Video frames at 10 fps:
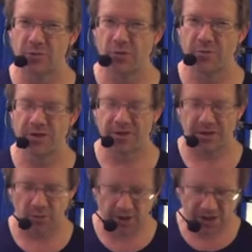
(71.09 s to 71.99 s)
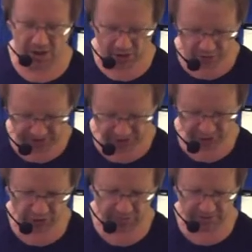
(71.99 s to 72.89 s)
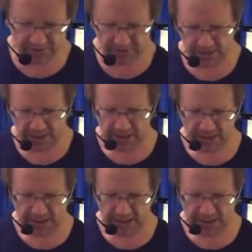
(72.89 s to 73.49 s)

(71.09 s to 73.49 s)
rudiments that we know as drummers